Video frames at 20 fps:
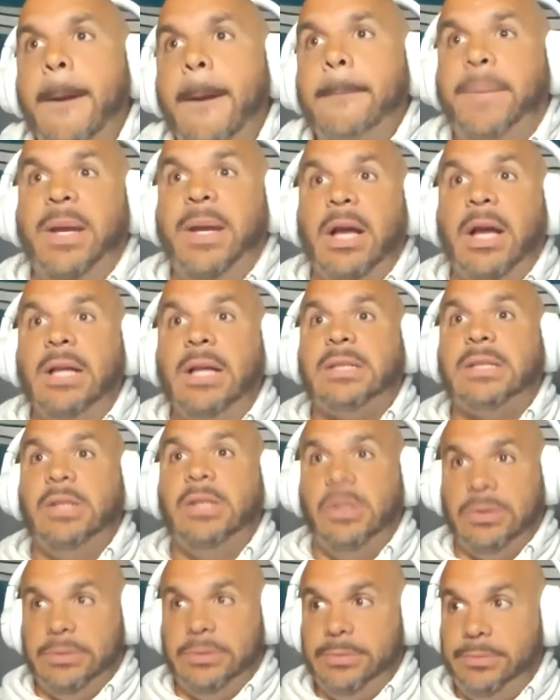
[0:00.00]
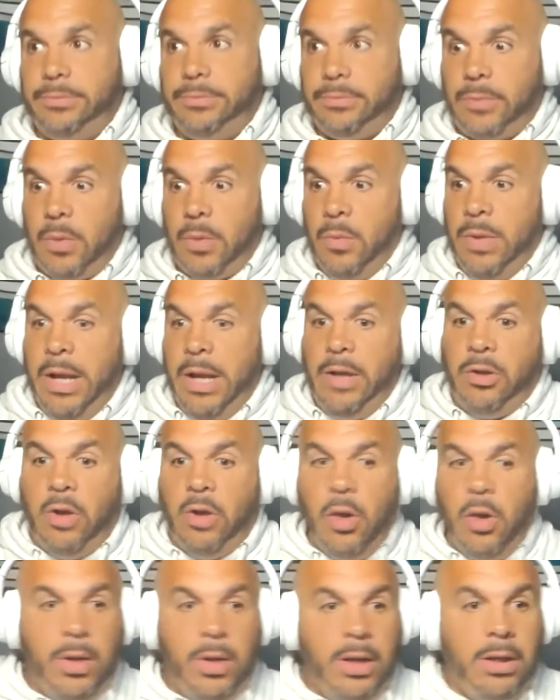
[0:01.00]
Because look, when they
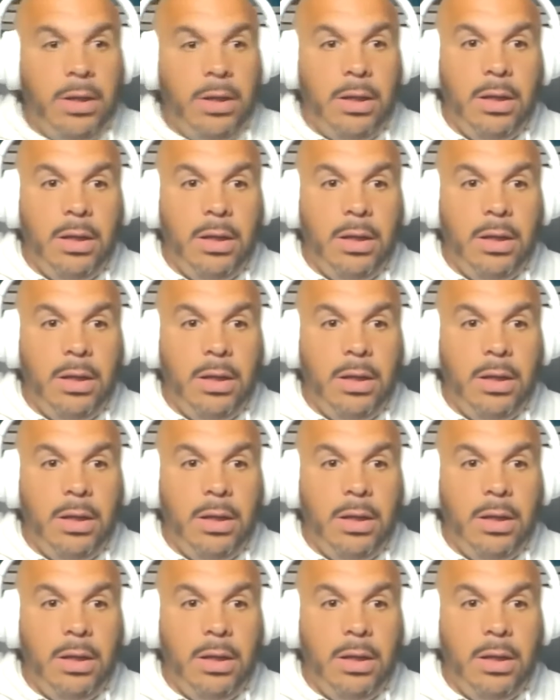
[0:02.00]
do it,